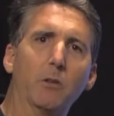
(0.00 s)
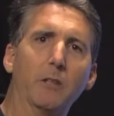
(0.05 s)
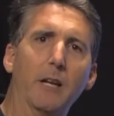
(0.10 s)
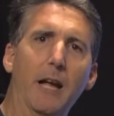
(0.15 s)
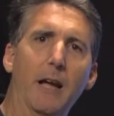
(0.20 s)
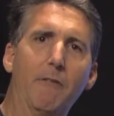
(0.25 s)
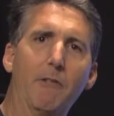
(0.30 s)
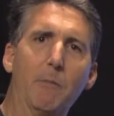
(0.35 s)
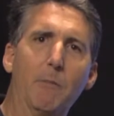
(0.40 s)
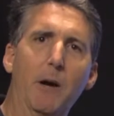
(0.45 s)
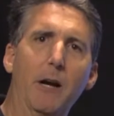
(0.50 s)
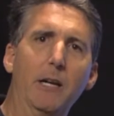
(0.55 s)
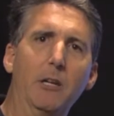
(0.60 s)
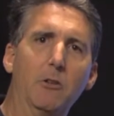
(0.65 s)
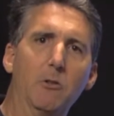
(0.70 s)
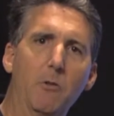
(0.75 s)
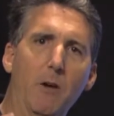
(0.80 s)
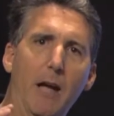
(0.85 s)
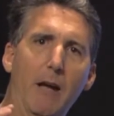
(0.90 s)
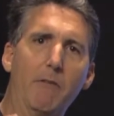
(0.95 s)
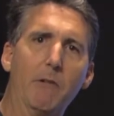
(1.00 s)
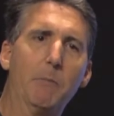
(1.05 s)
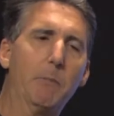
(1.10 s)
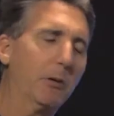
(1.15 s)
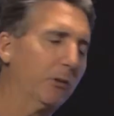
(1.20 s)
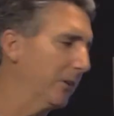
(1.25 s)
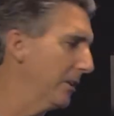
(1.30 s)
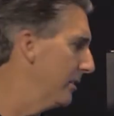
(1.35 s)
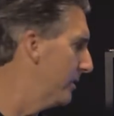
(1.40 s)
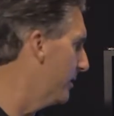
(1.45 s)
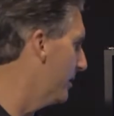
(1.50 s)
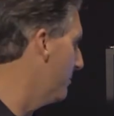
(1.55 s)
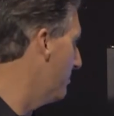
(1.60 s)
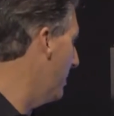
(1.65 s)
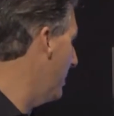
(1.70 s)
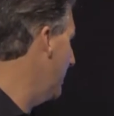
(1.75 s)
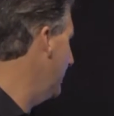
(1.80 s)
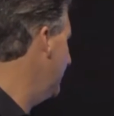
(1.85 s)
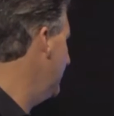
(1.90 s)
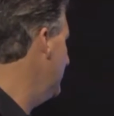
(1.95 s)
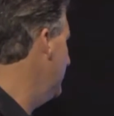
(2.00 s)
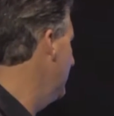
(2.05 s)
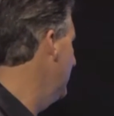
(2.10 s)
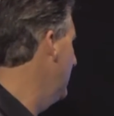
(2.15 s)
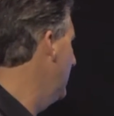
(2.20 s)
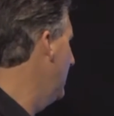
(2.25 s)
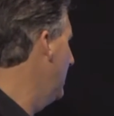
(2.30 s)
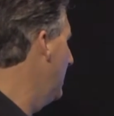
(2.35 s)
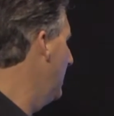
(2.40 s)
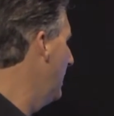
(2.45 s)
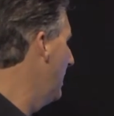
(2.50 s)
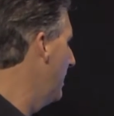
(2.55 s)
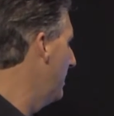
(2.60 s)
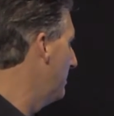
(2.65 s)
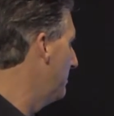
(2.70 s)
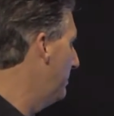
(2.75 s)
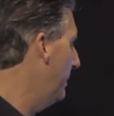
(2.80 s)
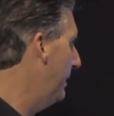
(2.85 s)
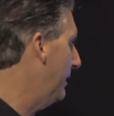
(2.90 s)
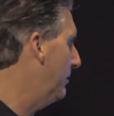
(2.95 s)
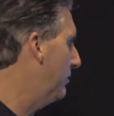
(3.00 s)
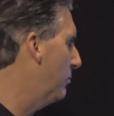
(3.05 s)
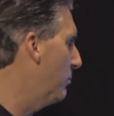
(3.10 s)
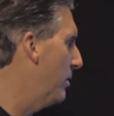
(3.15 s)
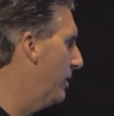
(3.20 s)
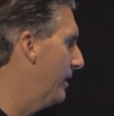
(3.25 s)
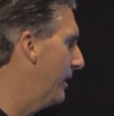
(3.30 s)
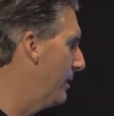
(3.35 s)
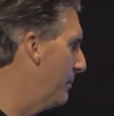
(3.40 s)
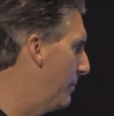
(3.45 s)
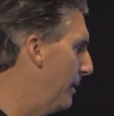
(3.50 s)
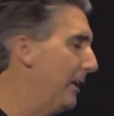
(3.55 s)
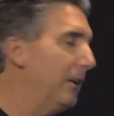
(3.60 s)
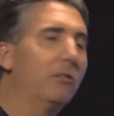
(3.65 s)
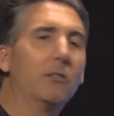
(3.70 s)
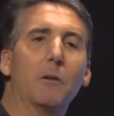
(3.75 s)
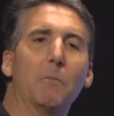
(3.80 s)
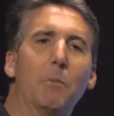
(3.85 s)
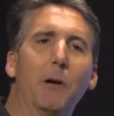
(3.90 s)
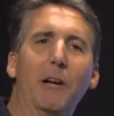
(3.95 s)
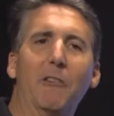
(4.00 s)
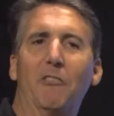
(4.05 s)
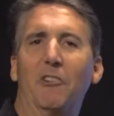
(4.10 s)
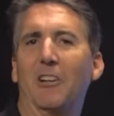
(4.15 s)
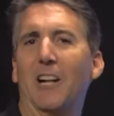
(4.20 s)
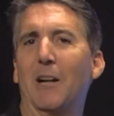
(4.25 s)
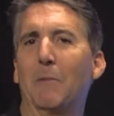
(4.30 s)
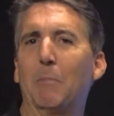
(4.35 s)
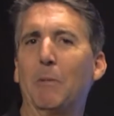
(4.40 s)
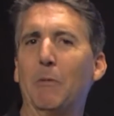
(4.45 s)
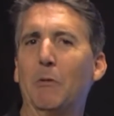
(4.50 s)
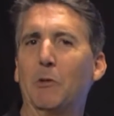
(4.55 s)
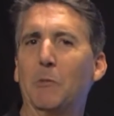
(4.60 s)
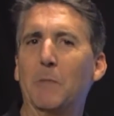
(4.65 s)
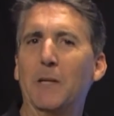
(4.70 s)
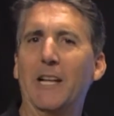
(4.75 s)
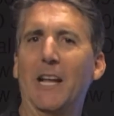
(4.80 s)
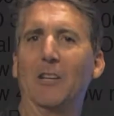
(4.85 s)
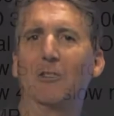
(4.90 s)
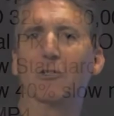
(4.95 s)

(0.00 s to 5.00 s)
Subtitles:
to have a mic. You have it built into the body. The biggest one and the biggest complaint for a lot of people has been that